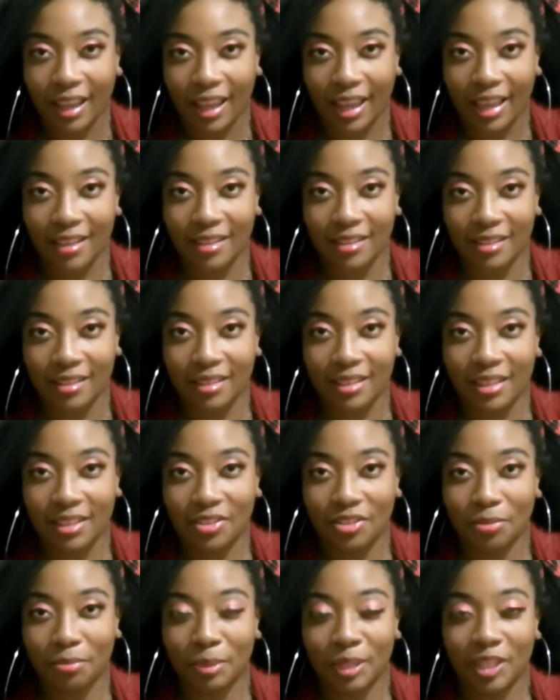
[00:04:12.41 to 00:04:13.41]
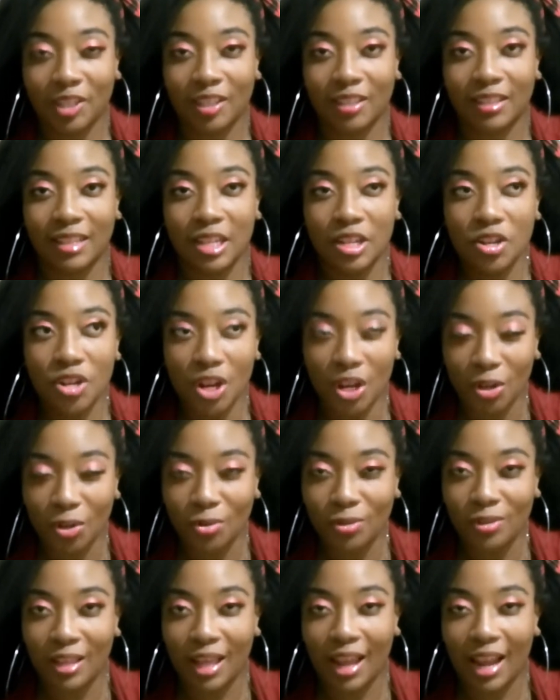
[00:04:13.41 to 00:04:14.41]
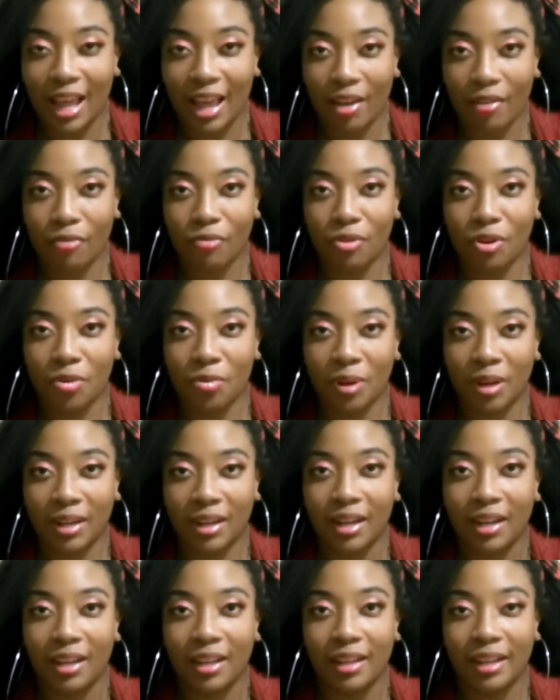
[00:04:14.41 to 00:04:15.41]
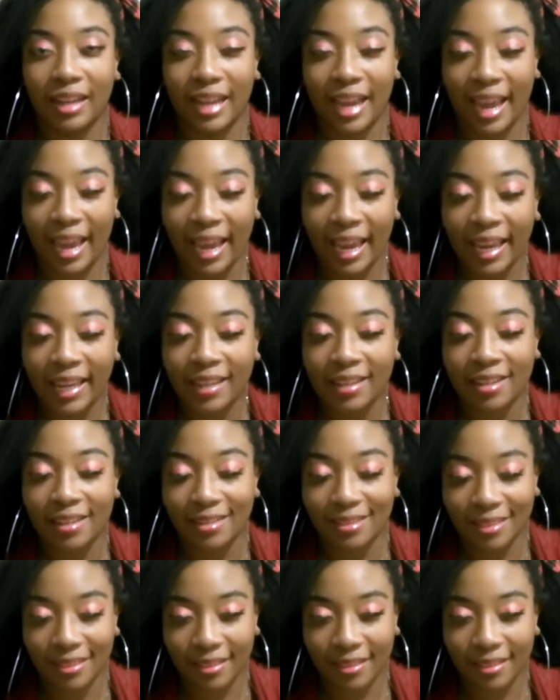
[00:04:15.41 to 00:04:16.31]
as a teacher because he knows that everyone hates